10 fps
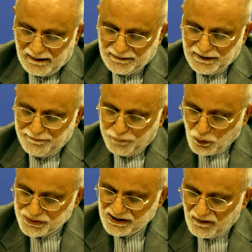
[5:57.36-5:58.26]
The
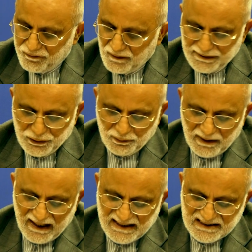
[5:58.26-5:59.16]
reports of World
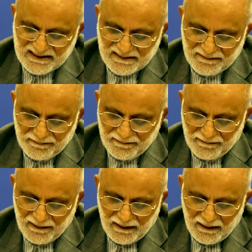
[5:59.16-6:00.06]
Human Rights
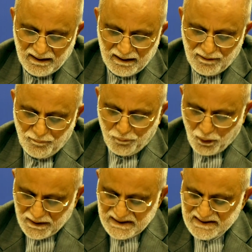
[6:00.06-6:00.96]

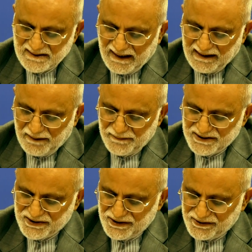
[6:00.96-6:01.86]
bodies like
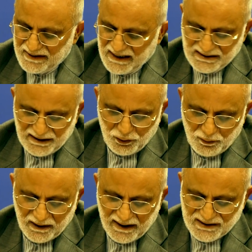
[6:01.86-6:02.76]
Amnesty International and
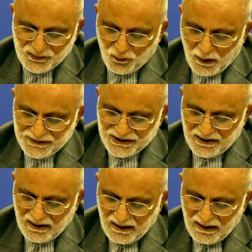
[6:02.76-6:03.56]
Human Rights Watch